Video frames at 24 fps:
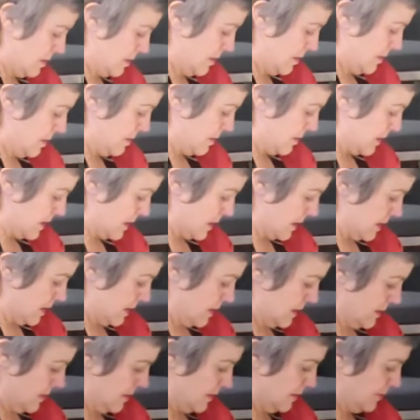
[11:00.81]
All right,
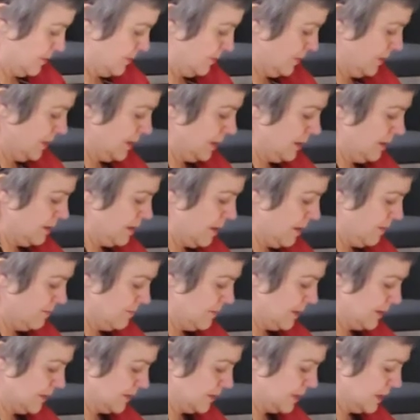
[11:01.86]
there's really not
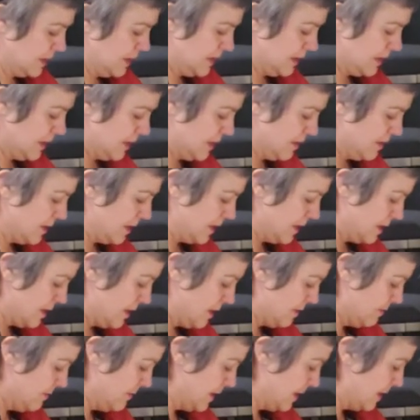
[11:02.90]
much in here. I think
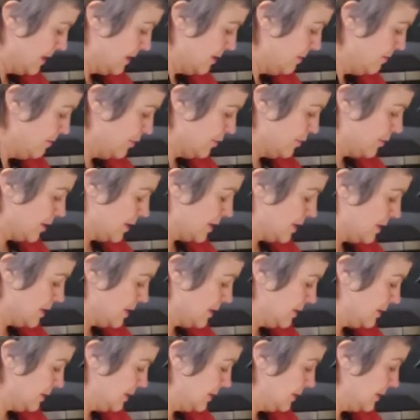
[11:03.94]
I might abort
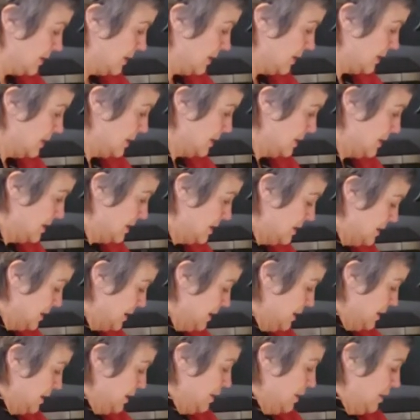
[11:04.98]
this uh,
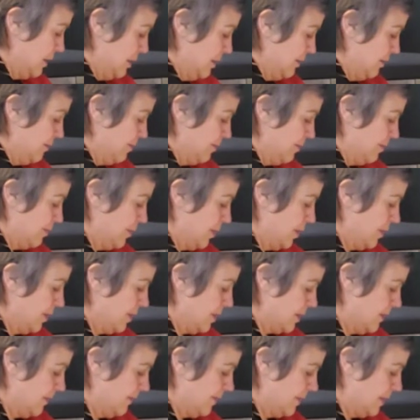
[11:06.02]

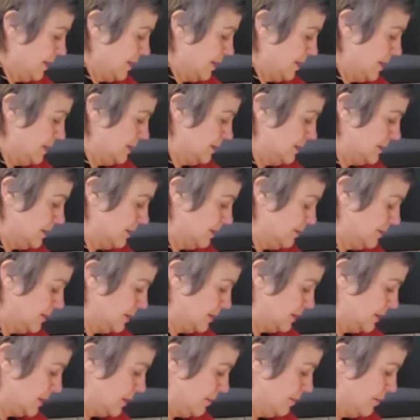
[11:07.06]
part of this.
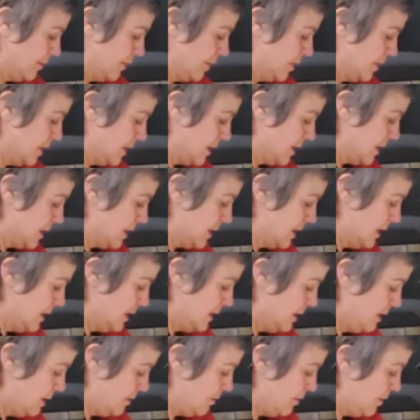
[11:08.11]

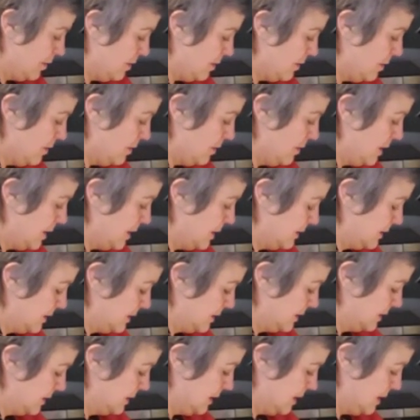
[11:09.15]
in the bowl
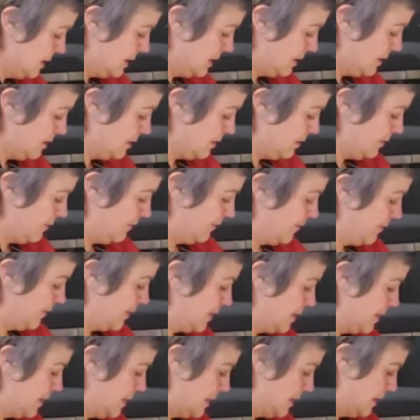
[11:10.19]
itself.
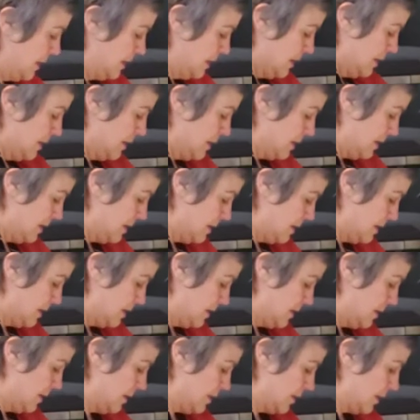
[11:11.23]

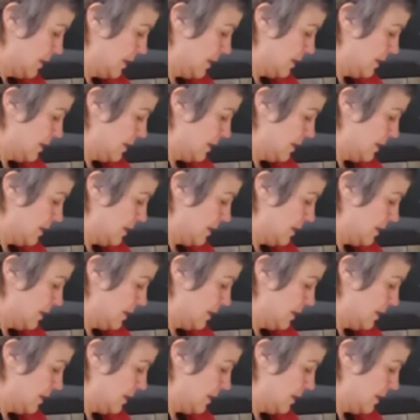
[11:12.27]
Okay,